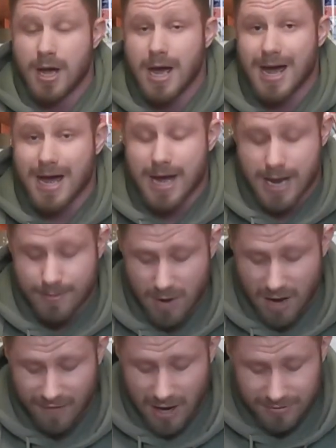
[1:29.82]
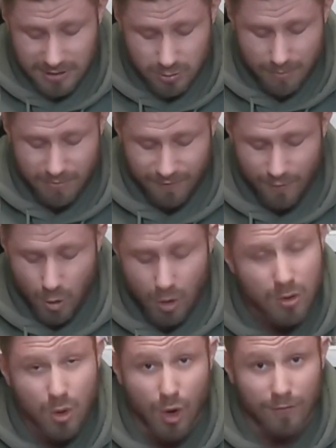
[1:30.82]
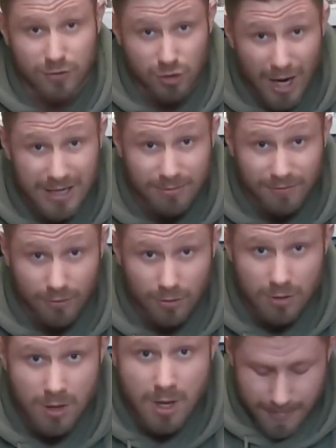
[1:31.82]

I've had this one before, or I've tried it before.